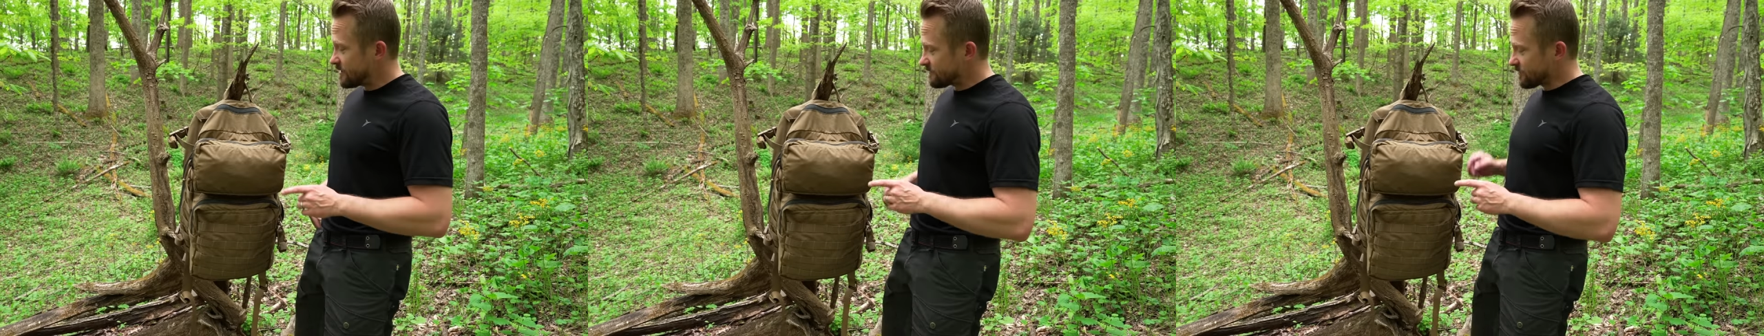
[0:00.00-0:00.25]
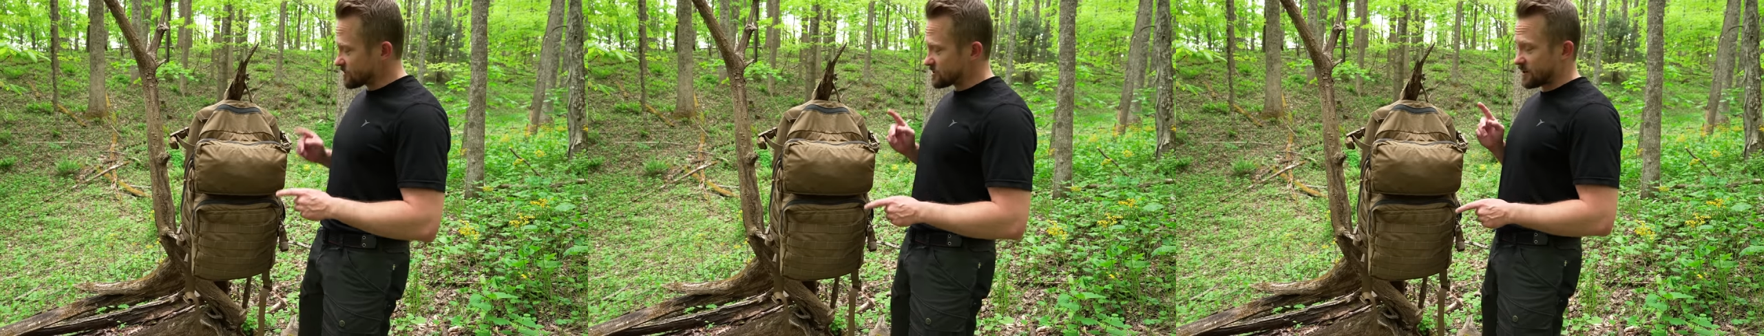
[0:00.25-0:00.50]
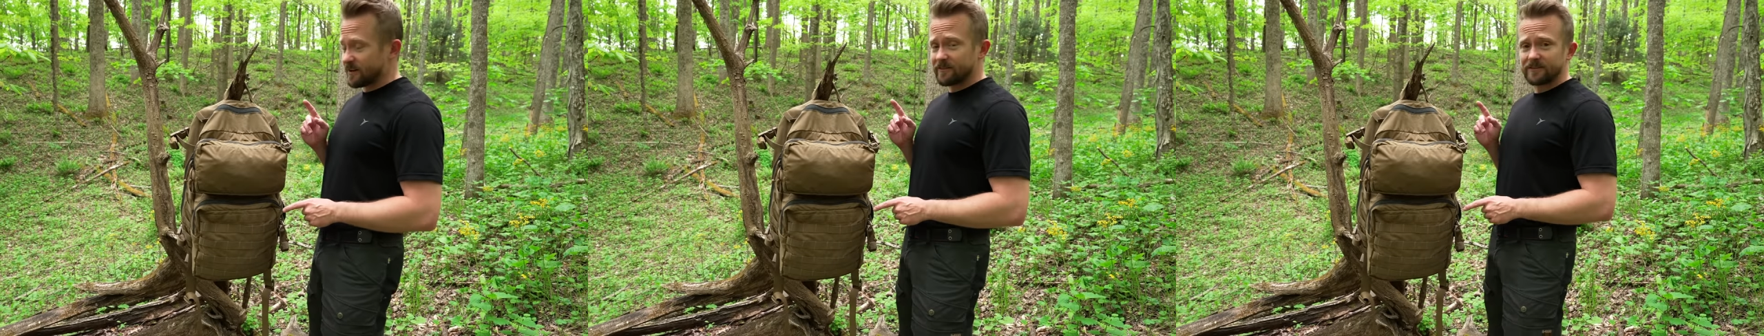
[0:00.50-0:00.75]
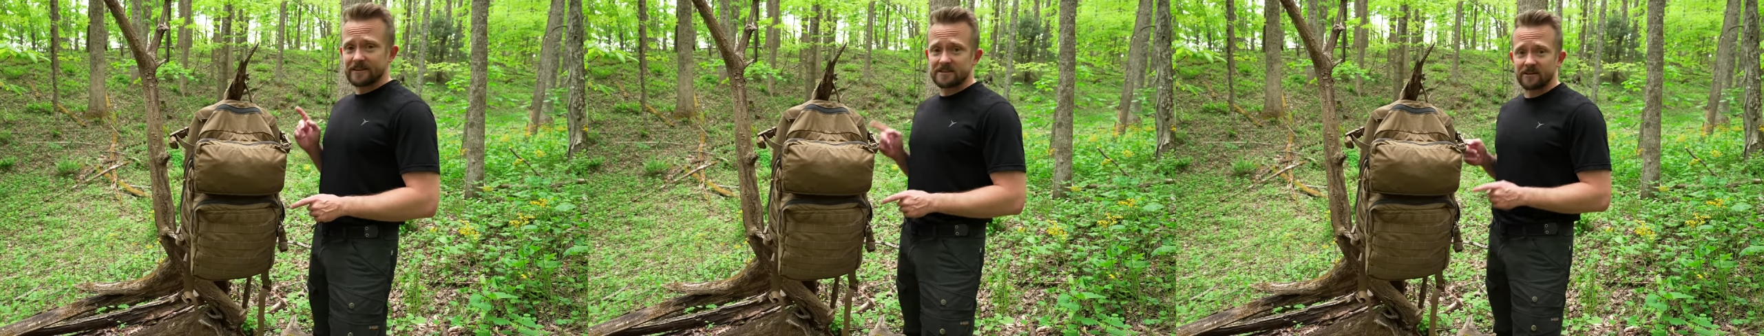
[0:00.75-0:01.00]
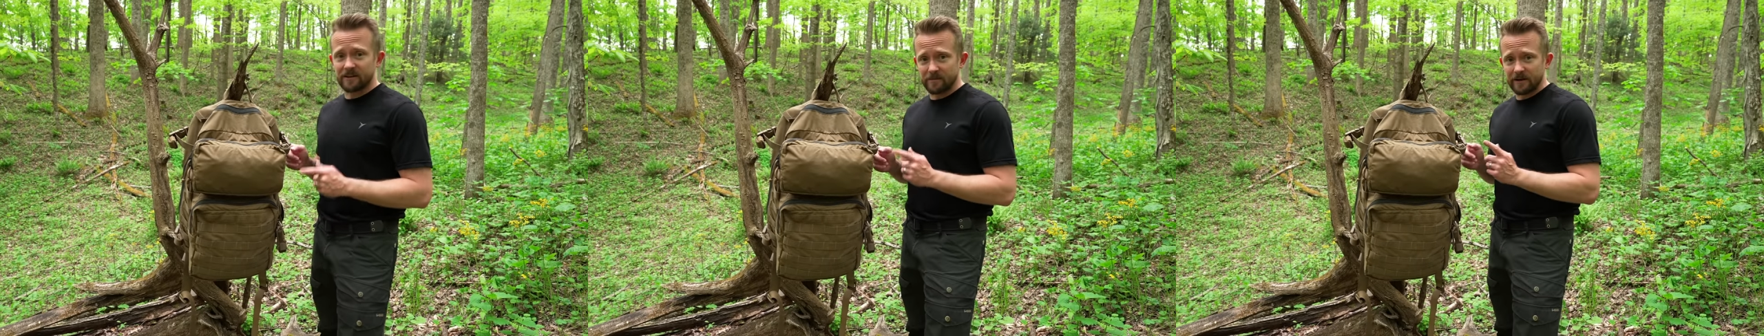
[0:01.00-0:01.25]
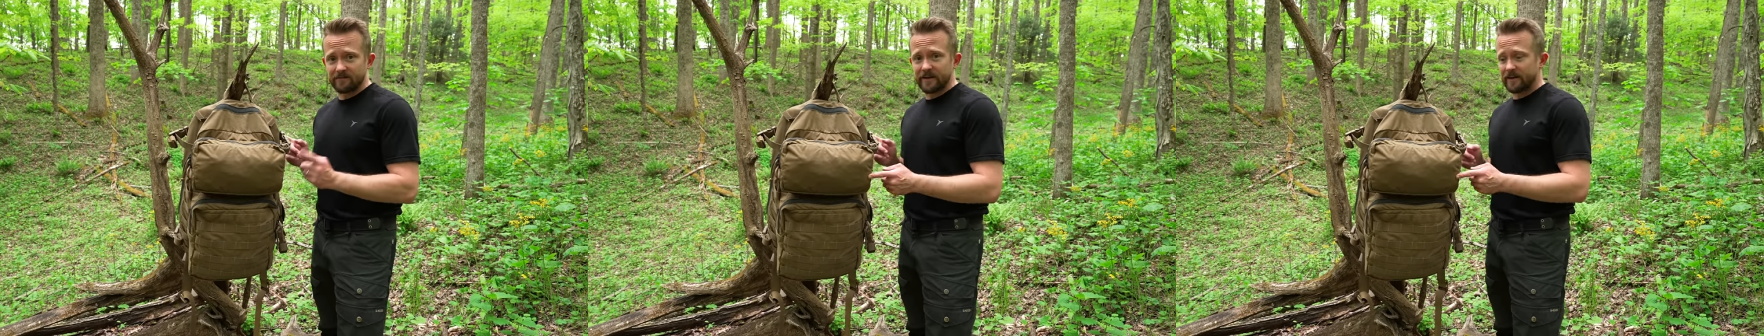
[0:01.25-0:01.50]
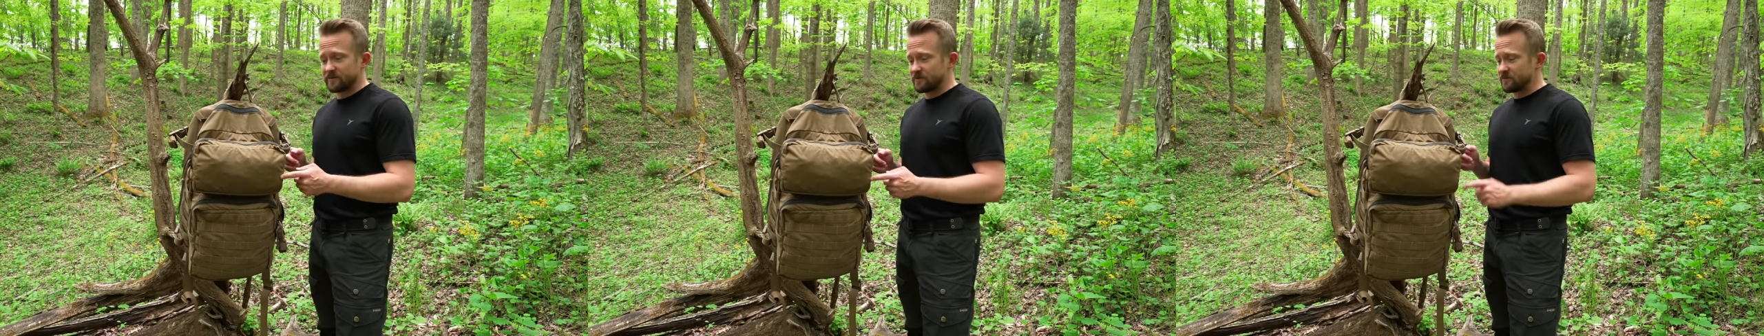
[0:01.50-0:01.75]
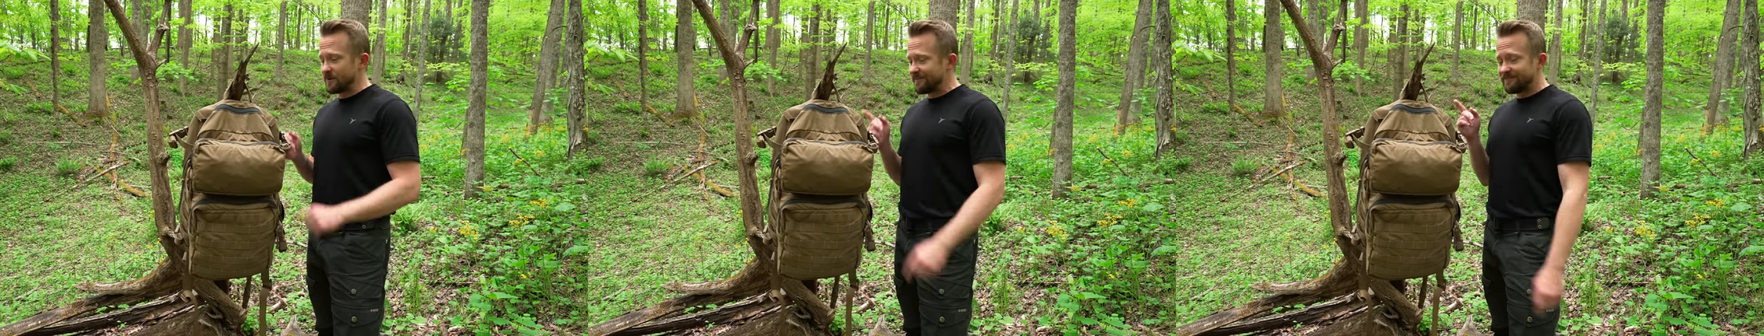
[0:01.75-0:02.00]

First off, let's talk about value.